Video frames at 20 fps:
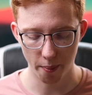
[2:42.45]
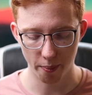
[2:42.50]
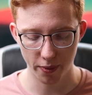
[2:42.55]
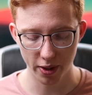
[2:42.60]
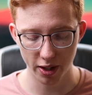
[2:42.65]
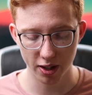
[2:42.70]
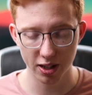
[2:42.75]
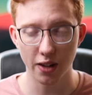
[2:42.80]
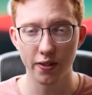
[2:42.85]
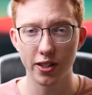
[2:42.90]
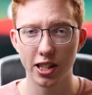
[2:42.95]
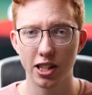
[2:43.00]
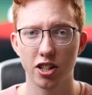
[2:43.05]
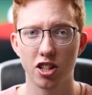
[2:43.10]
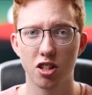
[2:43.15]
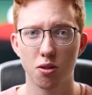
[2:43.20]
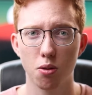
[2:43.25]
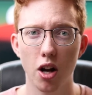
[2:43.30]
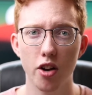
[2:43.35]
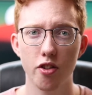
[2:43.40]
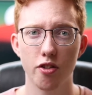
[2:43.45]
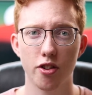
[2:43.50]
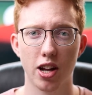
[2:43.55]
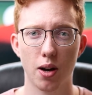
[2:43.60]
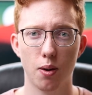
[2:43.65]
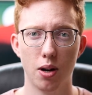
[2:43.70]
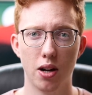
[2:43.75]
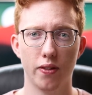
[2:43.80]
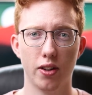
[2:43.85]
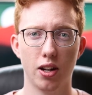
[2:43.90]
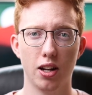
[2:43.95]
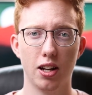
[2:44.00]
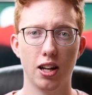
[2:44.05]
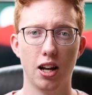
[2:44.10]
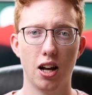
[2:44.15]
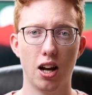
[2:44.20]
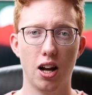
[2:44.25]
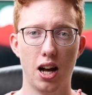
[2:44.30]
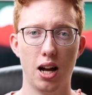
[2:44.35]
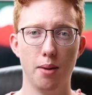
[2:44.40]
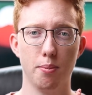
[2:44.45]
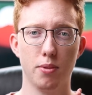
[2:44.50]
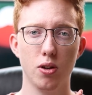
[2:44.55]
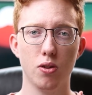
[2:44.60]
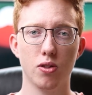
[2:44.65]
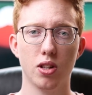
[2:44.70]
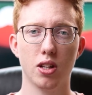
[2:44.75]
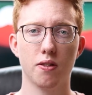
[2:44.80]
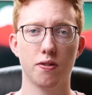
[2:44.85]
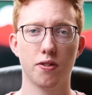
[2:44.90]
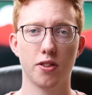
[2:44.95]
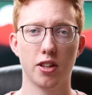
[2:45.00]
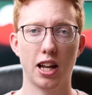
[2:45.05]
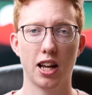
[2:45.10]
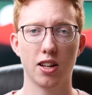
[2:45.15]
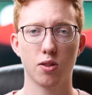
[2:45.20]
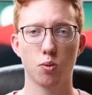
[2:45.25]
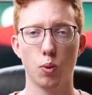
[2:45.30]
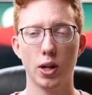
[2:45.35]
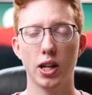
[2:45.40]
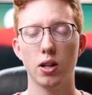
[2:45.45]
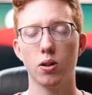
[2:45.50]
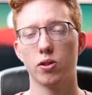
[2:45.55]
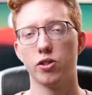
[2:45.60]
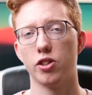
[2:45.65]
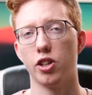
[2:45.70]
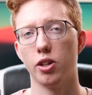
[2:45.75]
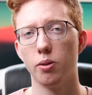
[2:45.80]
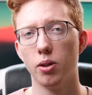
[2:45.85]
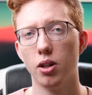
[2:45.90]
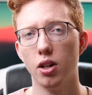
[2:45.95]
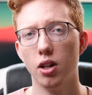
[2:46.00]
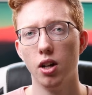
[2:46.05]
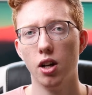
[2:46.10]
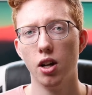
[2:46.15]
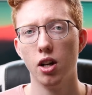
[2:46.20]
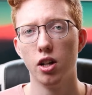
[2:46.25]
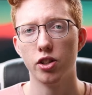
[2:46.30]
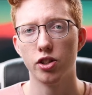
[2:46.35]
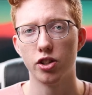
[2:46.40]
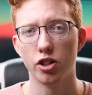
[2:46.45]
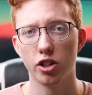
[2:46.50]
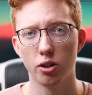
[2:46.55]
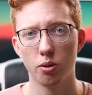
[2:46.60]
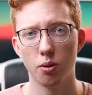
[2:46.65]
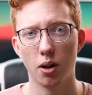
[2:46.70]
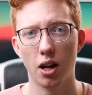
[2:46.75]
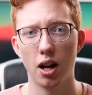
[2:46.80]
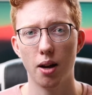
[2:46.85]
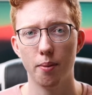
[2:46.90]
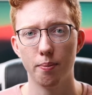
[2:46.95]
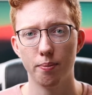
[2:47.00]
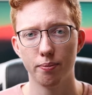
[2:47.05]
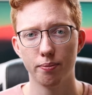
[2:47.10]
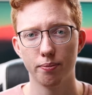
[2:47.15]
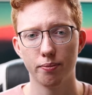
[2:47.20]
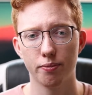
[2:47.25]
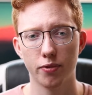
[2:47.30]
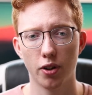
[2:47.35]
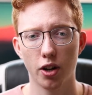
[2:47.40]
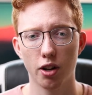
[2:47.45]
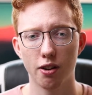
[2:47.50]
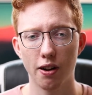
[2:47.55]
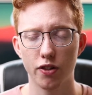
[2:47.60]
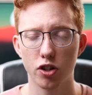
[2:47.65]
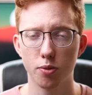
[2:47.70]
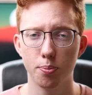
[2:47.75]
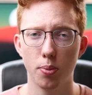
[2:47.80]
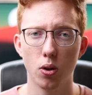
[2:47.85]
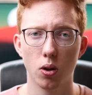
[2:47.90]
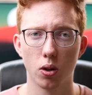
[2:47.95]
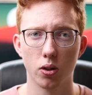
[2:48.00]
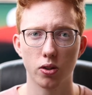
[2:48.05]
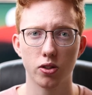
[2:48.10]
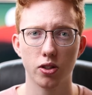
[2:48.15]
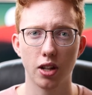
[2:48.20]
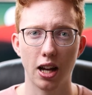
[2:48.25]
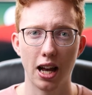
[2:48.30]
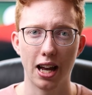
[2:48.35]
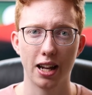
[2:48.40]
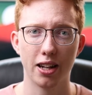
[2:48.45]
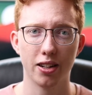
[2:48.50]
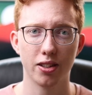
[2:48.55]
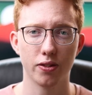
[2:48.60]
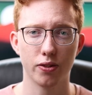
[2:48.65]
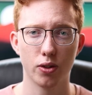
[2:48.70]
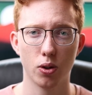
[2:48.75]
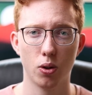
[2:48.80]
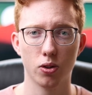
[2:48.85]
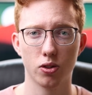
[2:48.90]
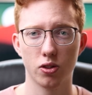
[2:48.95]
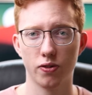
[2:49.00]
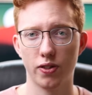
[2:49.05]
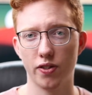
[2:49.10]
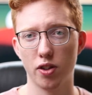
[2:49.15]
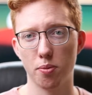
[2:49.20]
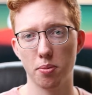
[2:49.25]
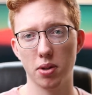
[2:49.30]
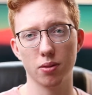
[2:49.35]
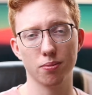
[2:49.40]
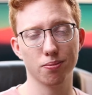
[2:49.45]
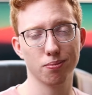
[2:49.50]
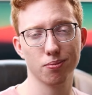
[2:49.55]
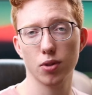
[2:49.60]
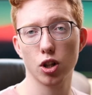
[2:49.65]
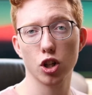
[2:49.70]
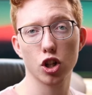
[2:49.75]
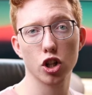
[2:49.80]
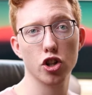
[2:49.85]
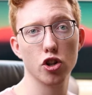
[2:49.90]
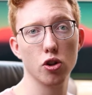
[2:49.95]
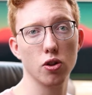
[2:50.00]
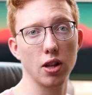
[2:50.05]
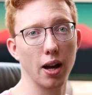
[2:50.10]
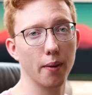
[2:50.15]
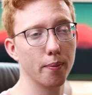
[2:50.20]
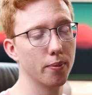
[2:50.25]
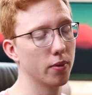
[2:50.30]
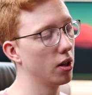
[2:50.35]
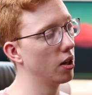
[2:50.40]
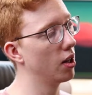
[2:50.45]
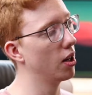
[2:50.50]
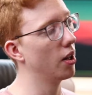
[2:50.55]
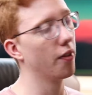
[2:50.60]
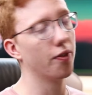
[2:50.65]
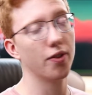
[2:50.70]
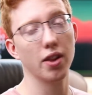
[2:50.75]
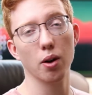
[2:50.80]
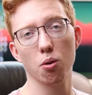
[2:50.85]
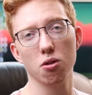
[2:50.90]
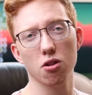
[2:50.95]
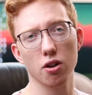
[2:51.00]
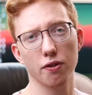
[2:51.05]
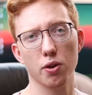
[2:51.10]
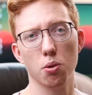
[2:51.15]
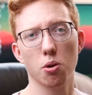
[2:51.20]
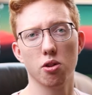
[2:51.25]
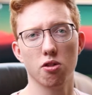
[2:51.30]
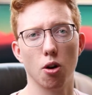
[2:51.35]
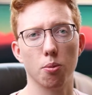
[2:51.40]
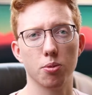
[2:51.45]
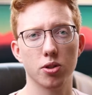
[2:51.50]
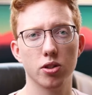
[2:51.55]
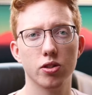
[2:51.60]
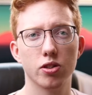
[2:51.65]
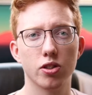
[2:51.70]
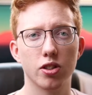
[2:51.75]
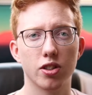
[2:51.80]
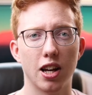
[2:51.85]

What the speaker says: This 70-200, however, I'm using for the next week or two to photograph sports, and of course the 50mm couldn't do that. There were a few other options.